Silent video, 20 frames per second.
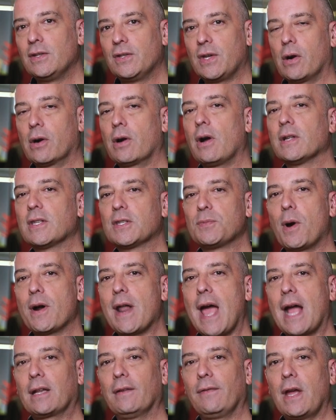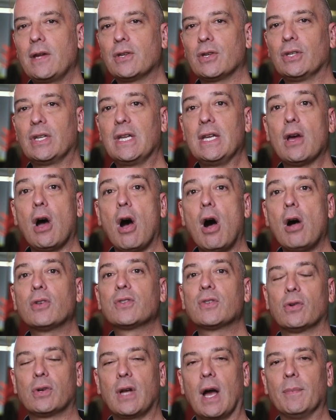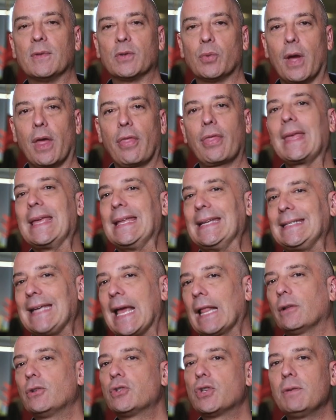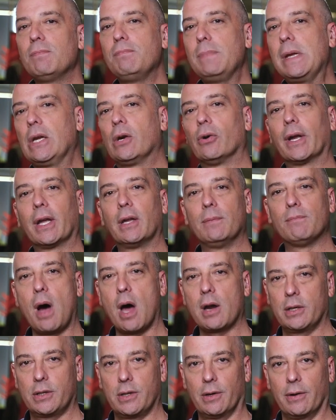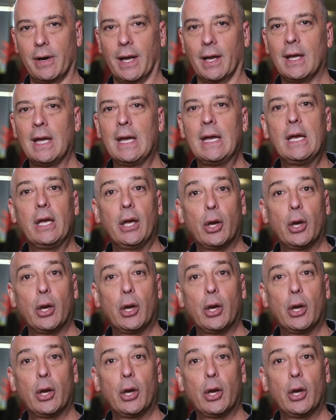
Saragon's Smart Activation Key also comes with intelligent metering and monitoring,